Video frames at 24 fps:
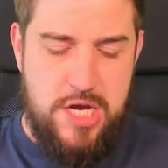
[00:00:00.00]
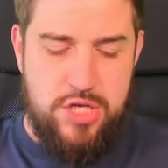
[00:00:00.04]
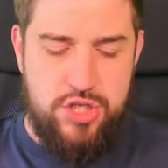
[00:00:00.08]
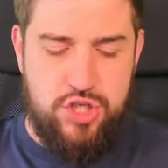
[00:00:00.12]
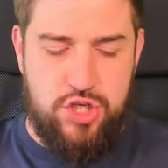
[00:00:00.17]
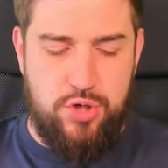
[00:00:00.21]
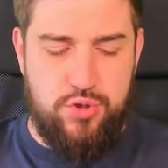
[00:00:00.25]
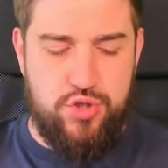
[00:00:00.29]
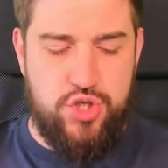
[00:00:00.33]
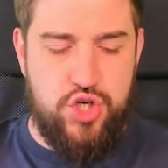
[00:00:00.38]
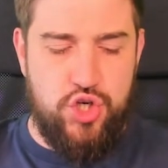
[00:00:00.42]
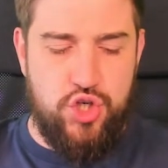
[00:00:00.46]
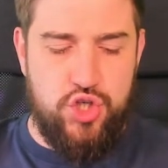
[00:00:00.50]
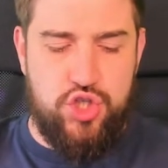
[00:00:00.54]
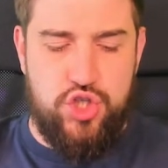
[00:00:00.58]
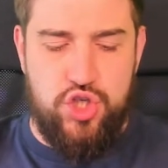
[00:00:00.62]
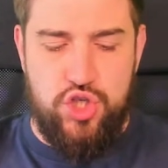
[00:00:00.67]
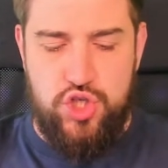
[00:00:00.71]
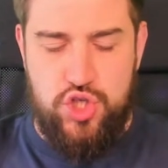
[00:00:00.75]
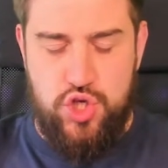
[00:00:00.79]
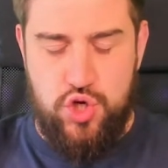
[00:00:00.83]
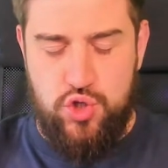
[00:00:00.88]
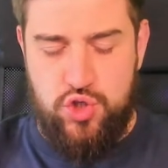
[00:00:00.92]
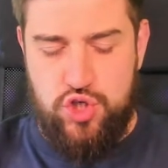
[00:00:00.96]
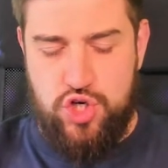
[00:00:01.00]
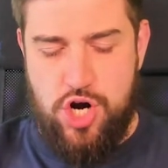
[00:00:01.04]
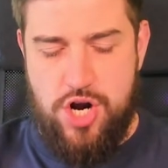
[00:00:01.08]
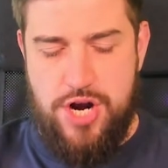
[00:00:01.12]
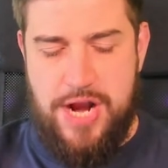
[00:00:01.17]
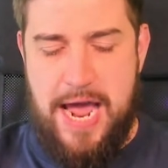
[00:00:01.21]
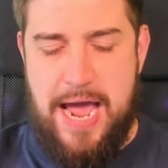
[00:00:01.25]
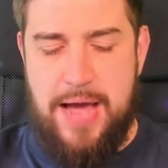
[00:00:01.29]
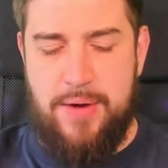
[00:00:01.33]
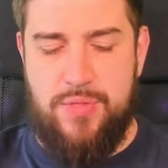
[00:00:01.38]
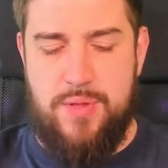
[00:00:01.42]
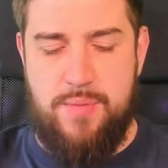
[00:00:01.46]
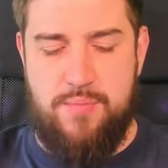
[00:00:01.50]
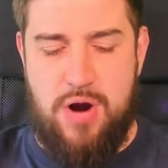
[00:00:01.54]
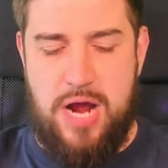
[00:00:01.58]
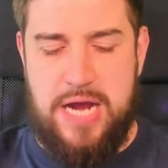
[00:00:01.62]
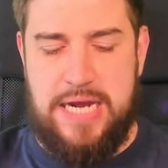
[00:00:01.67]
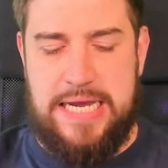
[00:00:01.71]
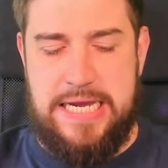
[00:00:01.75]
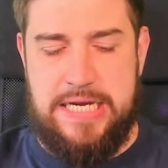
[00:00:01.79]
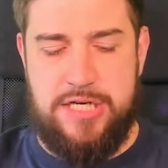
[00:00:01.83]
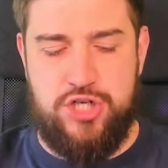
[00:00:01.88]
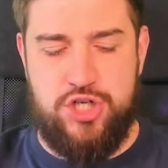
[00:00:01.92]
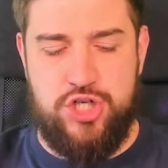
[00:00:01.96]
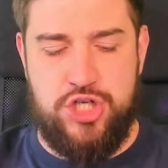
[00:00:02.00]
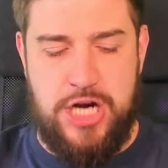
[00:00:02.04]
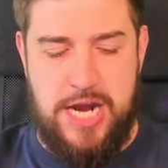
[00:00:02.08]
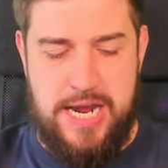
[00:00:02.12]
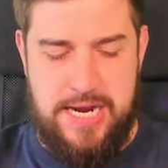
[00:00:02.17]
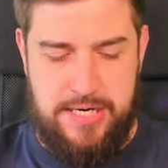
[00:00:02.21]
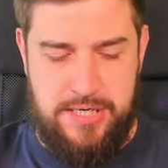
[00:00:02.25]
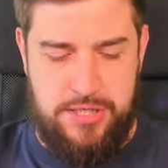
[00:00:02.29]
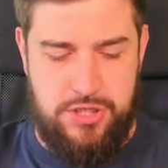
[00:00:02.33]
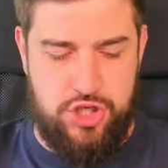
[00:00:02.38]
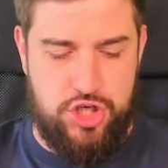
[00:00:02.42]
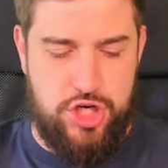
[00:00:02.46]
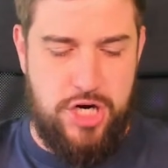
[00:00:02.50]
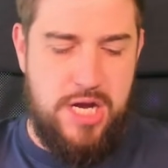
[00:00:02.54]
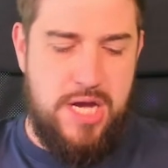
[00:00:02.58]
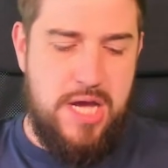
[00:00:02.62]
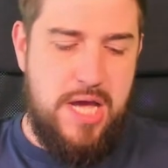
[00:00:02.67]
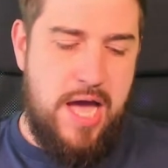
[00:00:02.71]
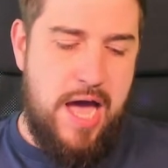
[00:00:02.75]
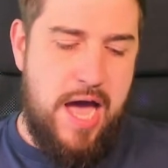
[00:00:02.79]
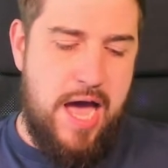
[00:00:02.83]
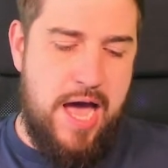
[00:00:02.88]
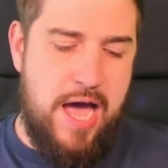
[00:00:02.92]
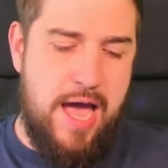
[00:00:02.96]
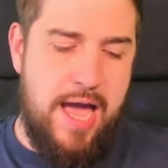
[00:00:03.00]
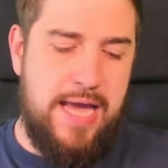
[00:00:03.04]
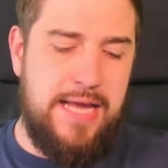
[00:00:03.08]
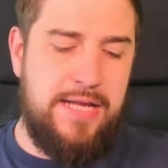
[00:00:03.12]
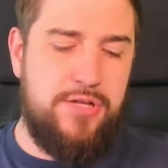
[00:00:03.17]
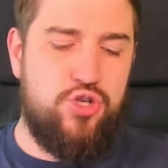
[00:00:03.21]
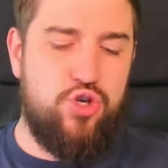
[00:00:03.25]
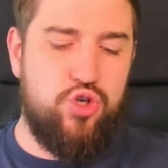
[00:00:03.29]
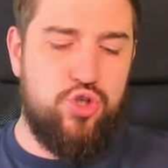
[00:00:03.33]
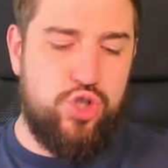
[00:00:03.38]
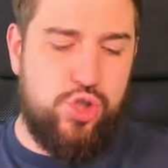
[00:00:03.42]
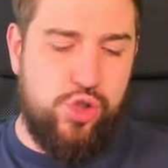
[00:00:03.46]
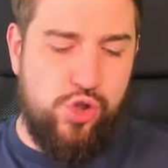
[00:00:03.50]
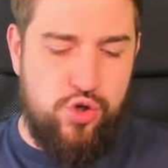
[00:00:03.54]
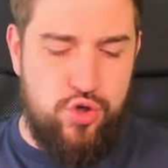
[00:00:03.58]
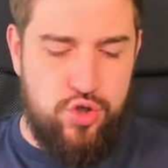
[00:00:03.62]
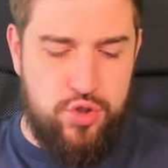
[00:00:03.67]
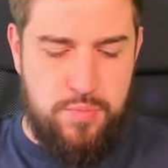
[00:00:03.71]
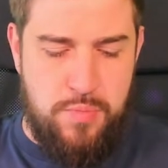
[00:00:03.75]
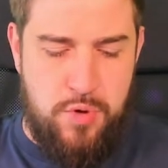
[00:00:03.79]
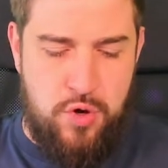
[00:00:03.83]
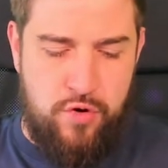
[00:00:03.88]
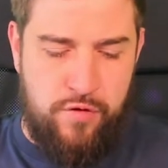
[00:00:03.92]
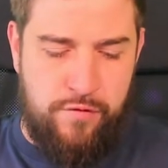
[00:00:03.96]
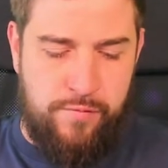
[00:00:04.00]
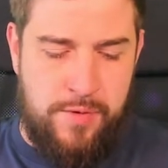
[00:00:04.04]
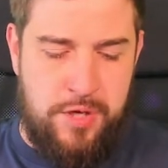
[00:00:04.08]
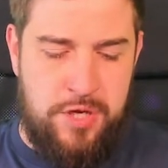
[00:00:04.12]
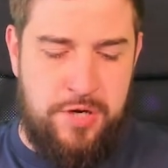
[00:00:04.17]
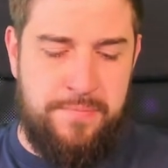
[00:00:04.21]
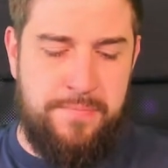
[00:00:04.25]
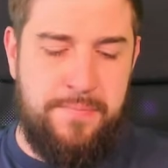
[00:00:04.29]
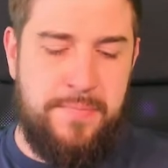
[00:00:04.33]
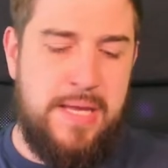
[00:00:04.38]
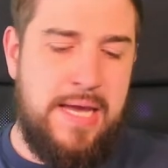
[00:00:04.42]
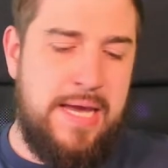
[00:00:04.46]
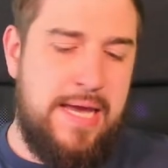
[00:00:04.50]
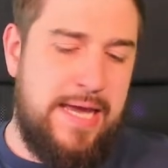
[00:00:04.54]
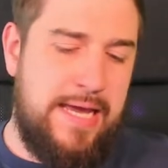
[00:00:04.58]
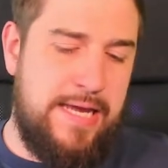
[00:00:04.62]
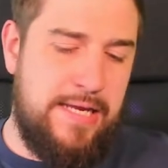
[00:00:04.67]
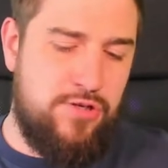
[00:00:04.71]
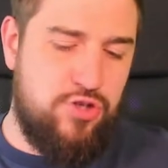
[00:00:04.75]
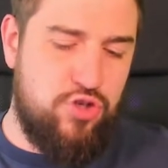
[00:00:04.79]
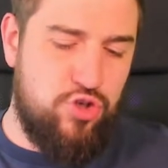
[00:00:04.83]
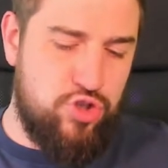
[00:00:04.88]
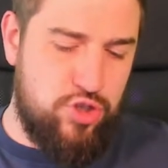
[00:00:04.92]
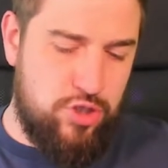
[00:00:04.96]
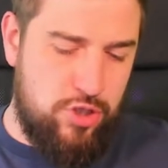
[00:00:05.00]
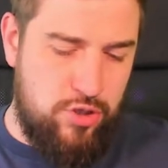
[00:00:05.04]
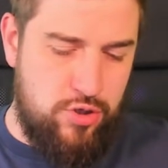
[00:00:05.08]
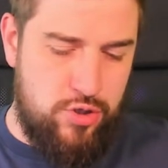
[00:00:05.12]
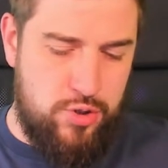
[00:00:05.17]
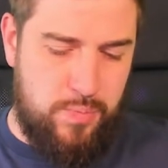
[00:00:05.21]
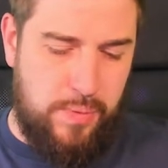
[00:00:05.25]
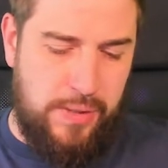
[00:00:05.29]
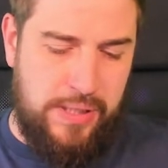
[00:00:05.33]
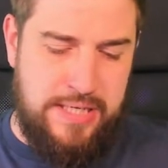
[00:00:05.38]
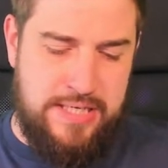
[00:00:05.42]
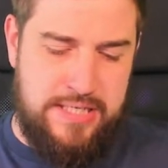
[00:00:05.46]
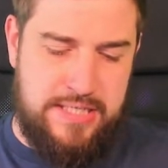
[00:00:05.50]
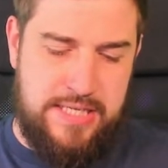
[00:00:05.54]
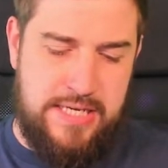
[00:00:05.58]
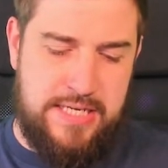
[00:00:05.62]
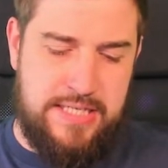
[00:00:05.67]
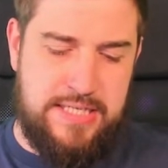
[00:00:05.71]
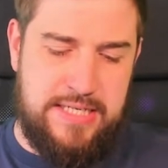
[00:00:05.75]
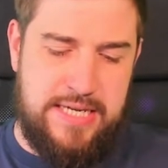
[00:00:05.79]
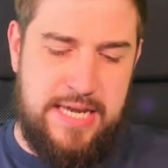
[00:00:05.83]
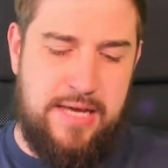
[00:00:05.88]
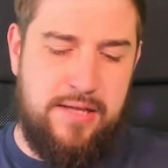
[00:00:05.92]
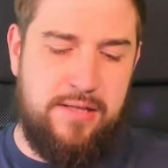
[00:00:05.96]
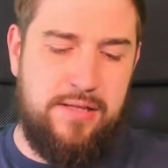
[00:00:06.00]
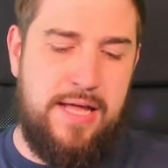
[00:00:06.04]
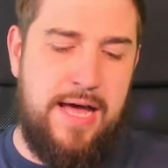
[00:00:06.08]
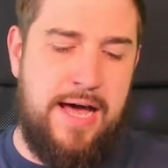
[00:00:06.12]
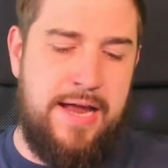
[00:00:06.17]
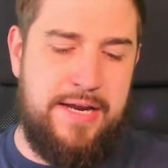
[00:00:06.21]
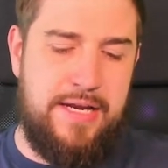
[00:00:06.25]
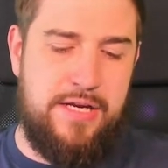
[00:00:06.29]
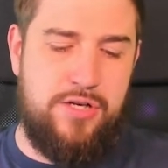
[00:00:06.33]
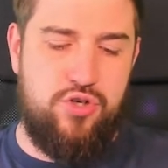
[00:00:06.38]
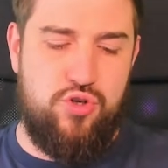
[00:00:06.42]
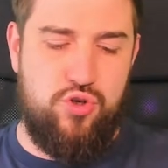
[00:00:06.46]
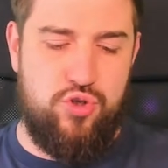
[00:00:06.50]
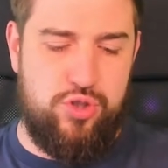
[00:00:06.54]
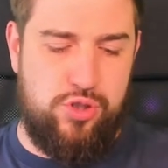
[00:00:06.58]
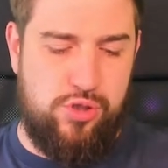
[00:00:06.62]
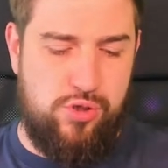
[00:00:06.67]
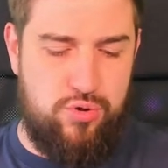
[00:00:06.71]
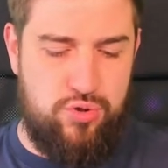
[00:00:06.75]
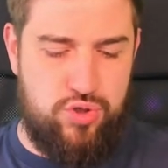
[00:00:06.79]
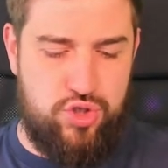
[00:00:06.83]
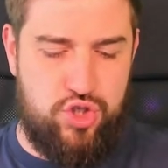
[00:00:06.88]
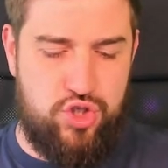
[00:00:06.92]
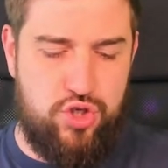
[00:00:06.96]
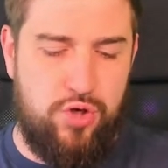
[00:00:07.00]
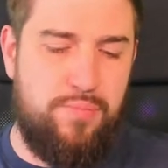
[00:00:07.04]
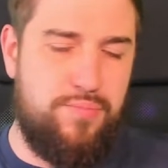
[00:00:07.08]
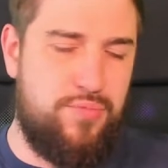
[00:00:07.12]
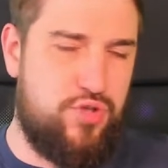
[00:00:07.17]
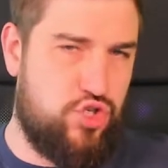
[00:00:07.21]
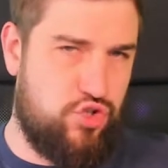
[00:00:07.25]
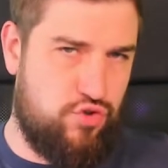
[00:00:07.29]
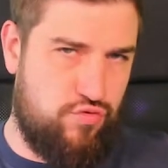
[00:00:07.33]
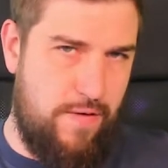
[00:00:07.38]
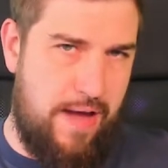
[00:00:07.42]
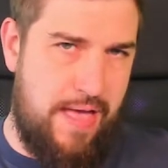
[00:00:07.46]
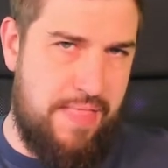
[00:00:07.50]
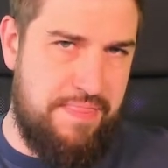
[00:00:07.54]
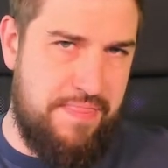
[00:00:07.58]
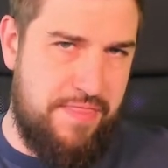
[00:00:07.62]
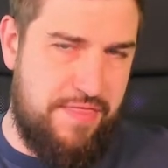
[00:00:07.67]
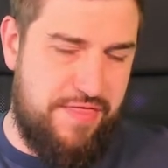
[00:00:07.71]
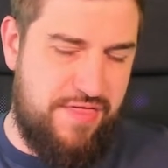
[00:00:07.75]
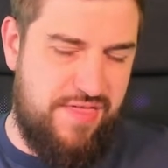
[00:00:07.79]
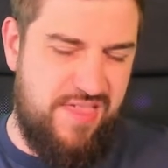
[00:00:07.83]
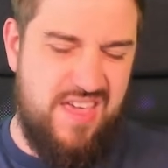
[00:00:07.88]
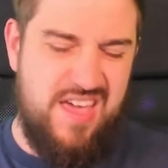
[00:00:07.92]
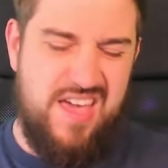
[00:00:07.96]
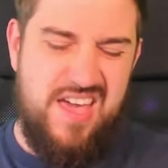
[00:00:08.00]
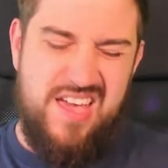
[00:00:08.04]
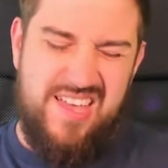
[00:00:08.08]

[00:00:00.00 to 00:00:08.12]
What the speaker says: So just to touch on how the brackets change, it does lose movement, it does lose ballistic skill, and it does lose some strength.